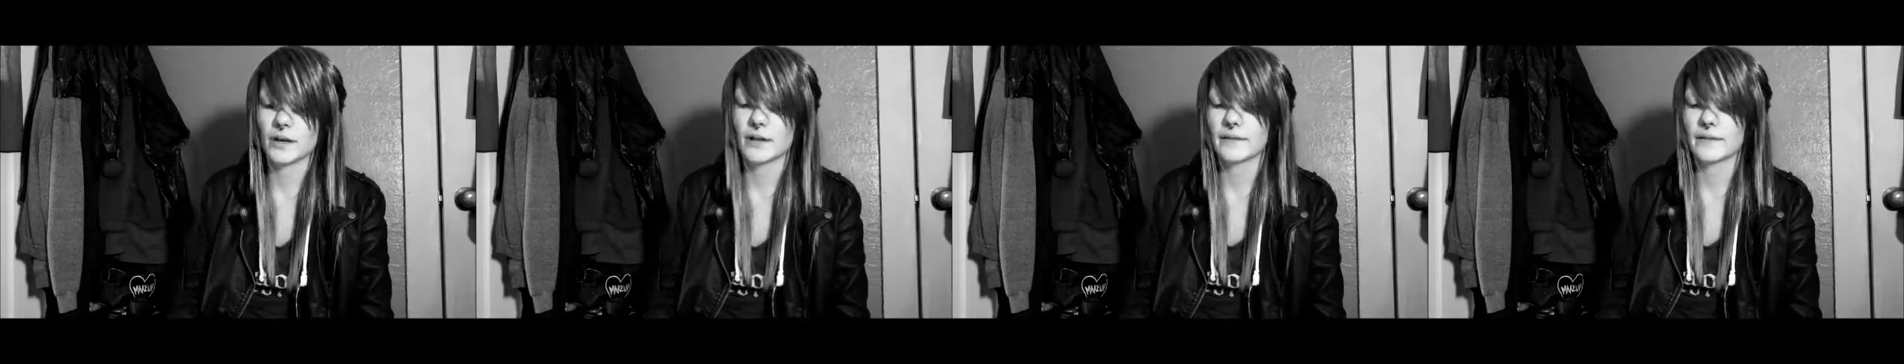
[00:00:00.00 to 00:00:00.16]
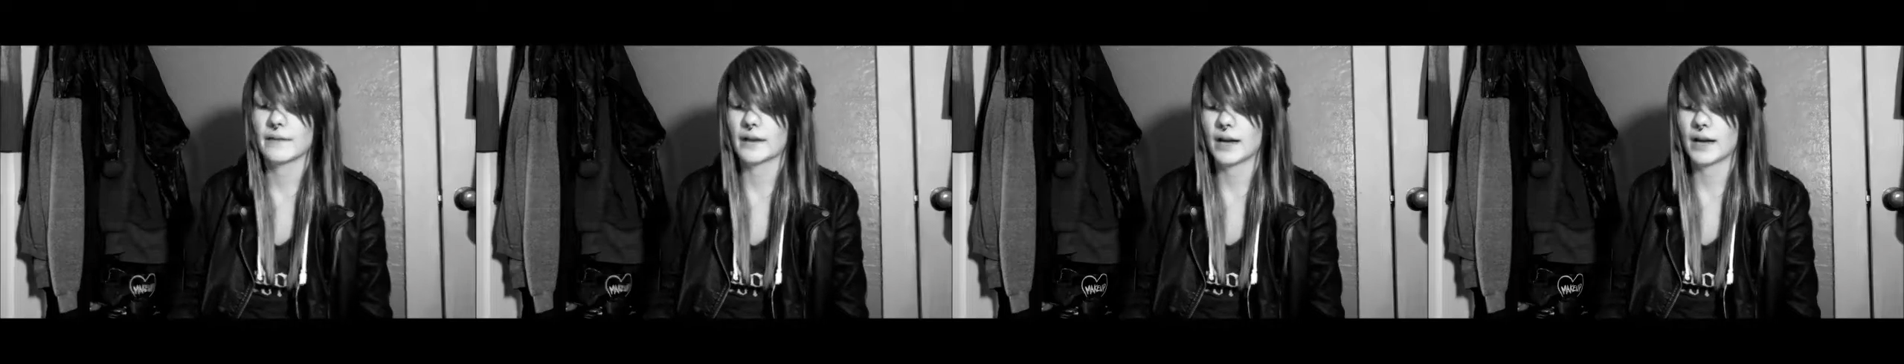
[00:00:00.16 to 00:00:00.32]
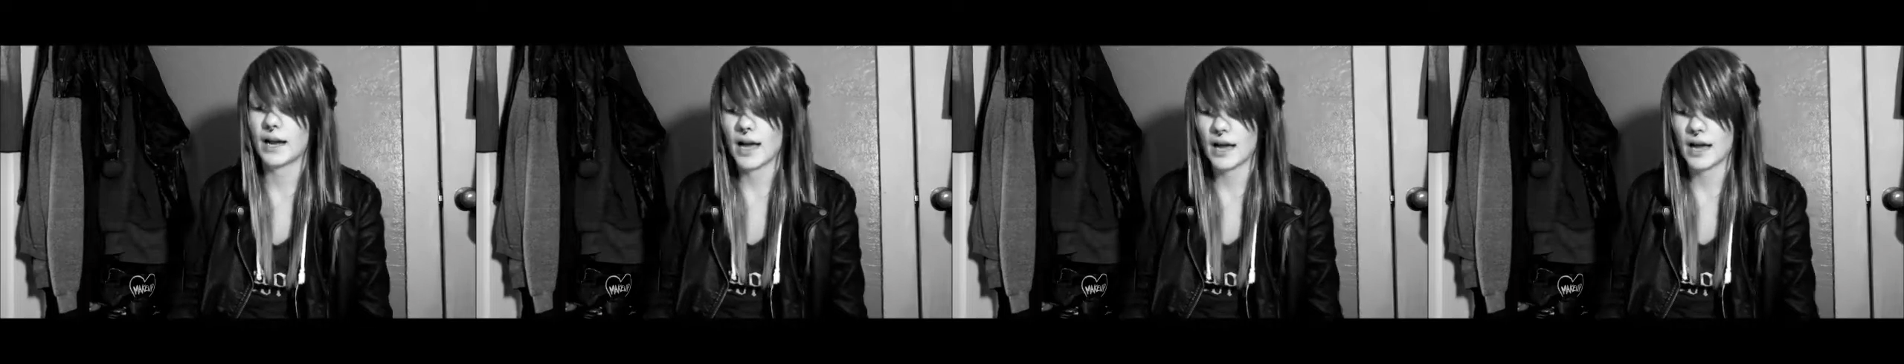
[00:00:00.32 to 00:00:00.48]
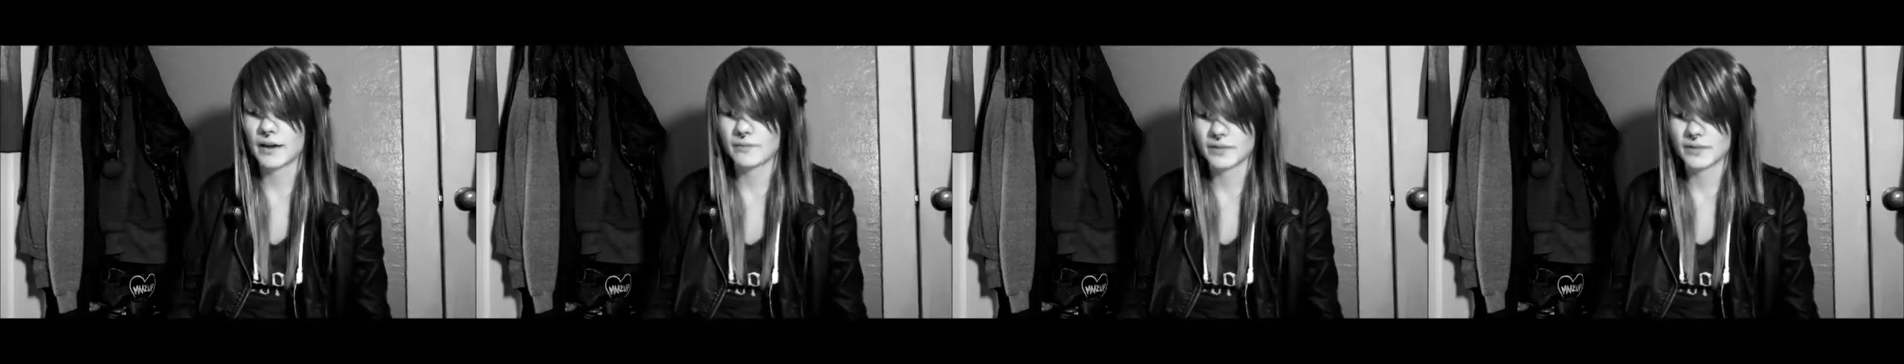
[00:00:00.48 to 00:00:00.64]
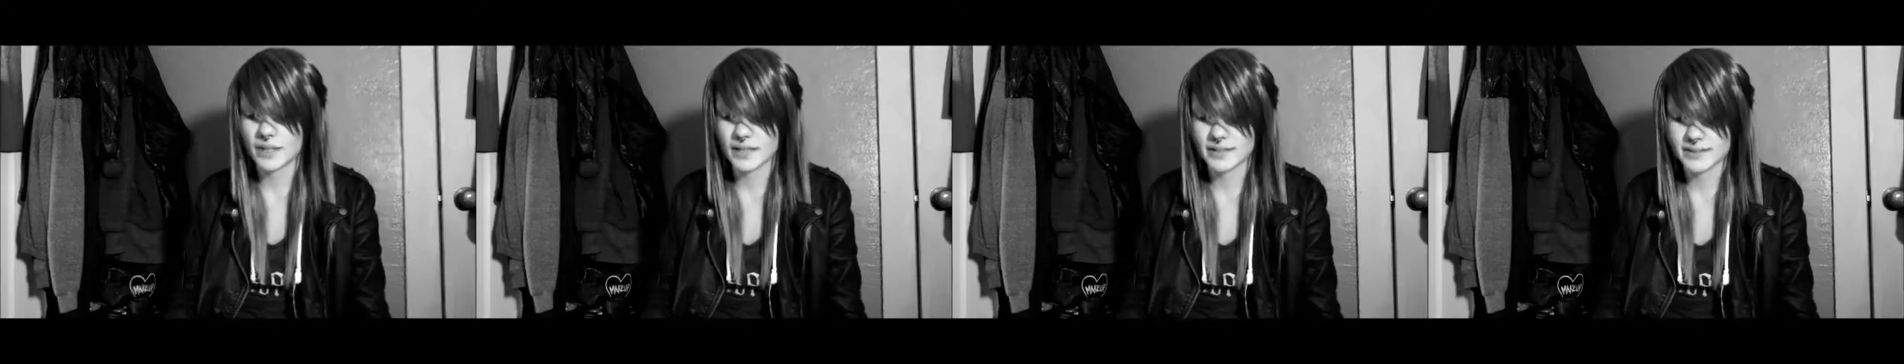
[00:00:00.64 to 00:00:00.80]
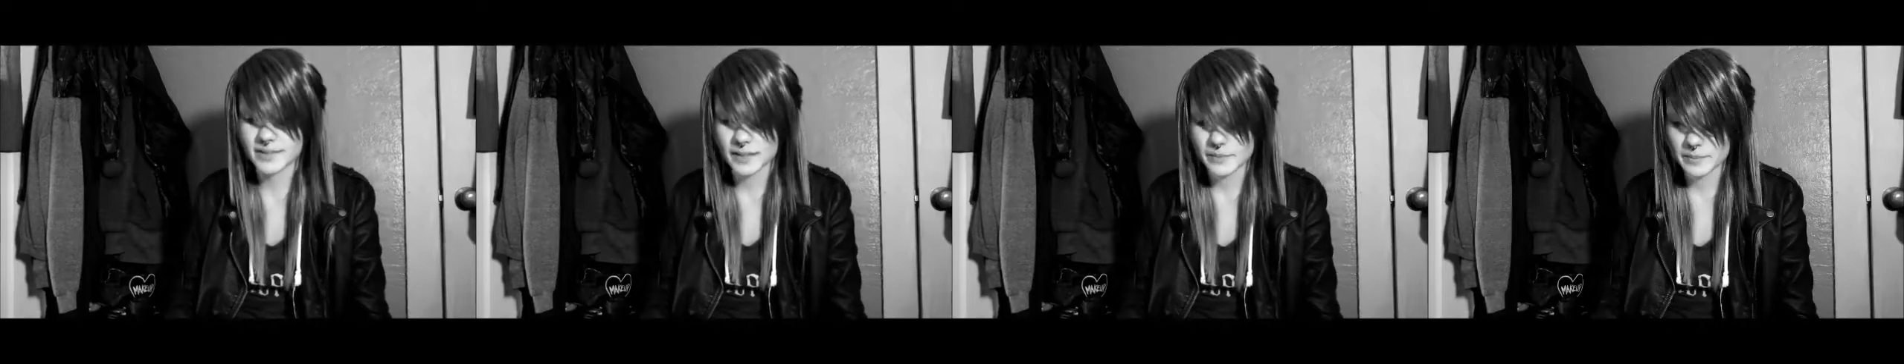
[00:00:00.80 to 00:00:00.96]
and that I have
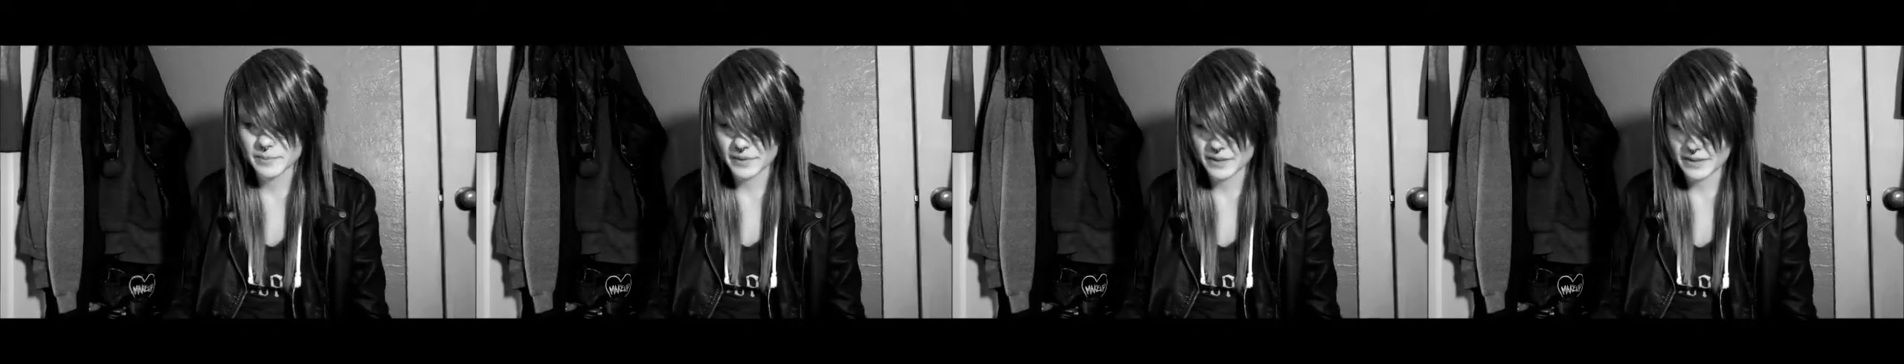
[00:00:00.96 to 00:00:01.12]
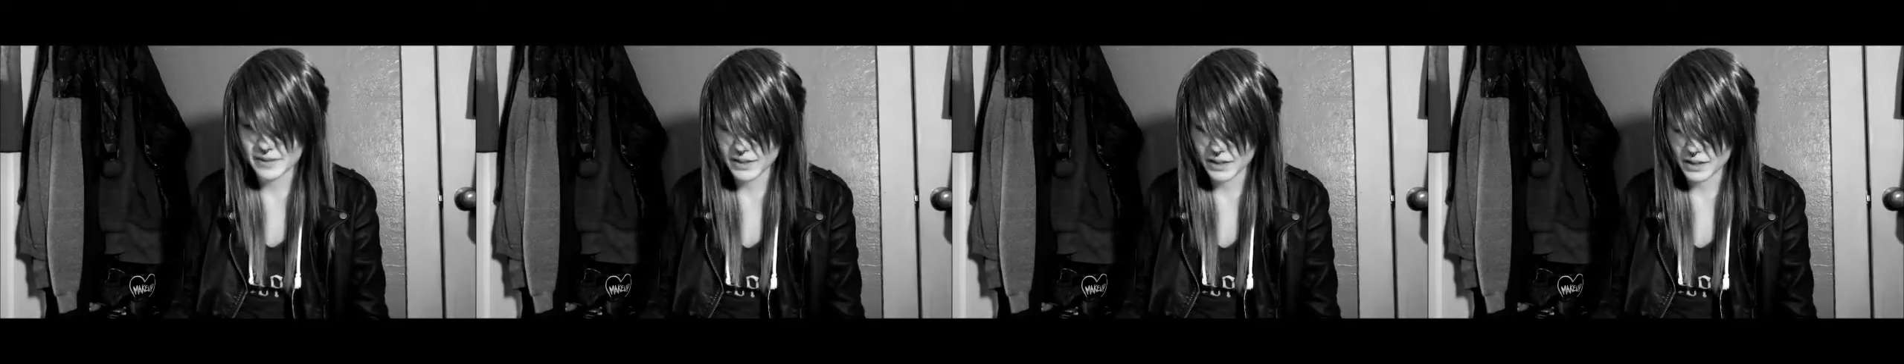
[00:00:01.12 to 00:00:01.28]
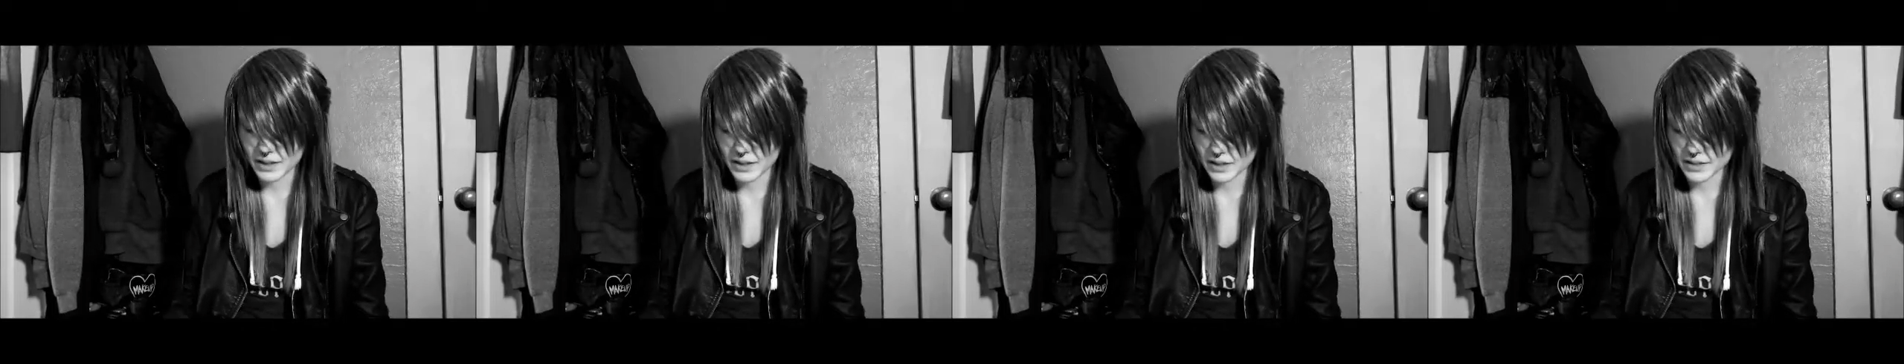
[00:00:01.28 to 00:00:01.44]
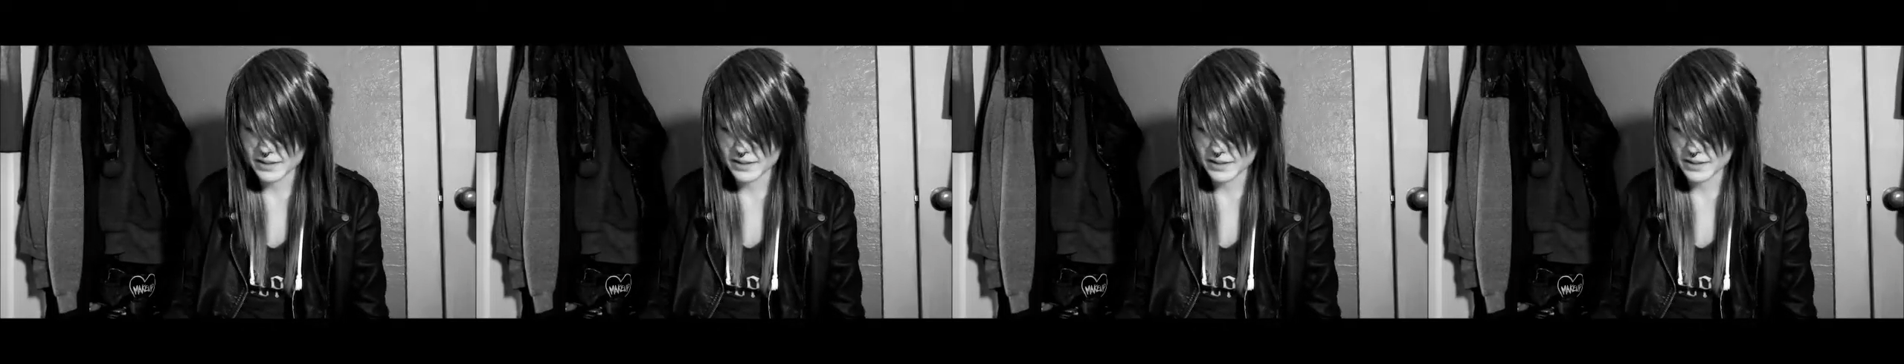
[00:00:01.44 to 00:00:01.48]
less empathy and